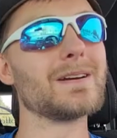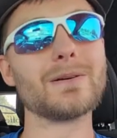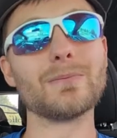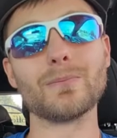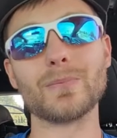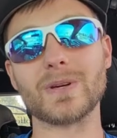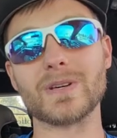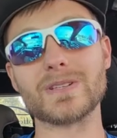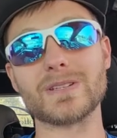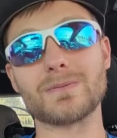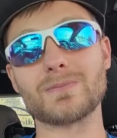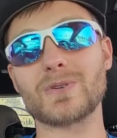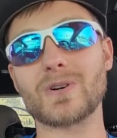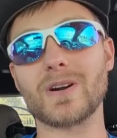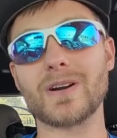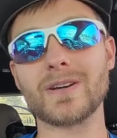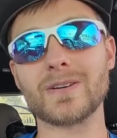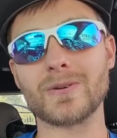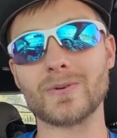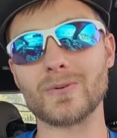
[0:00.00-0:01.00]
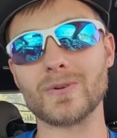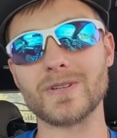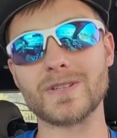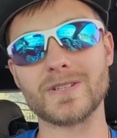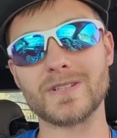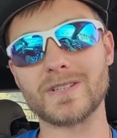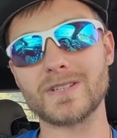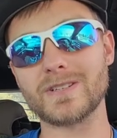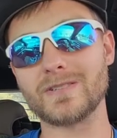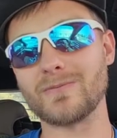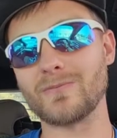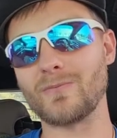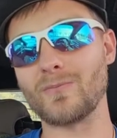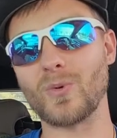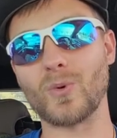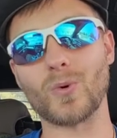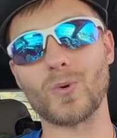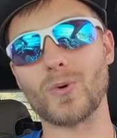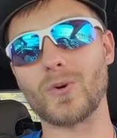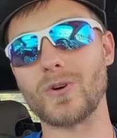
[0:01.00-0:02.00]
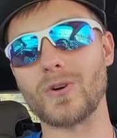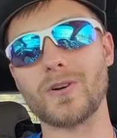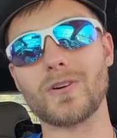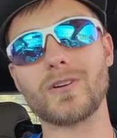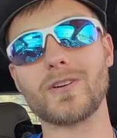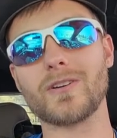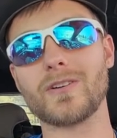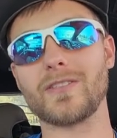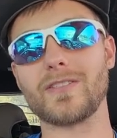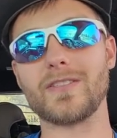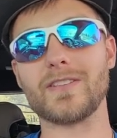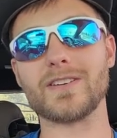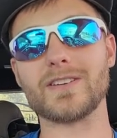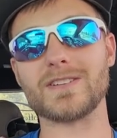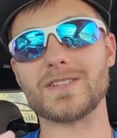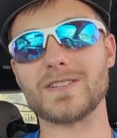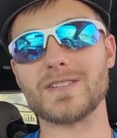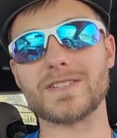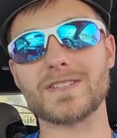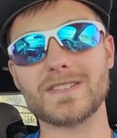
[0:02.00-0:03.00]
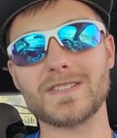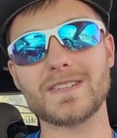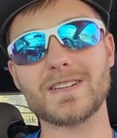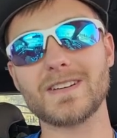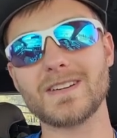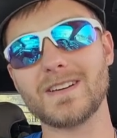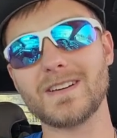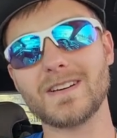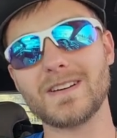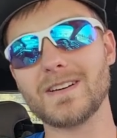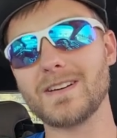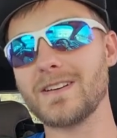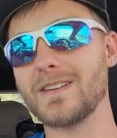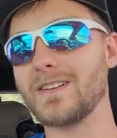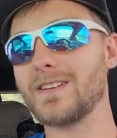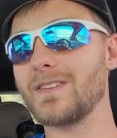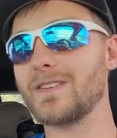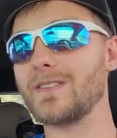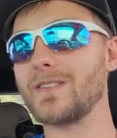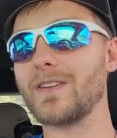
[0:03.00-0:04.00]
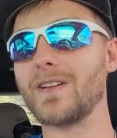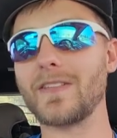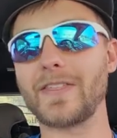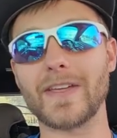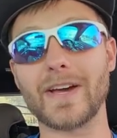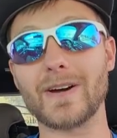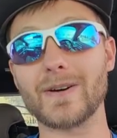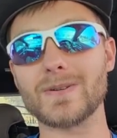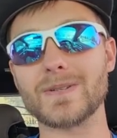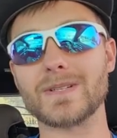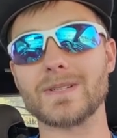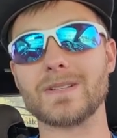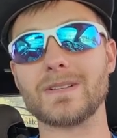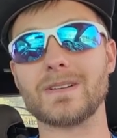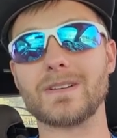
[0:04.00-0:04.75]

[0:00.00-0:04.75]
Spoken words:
because I'm trying to reach more than just 1,000.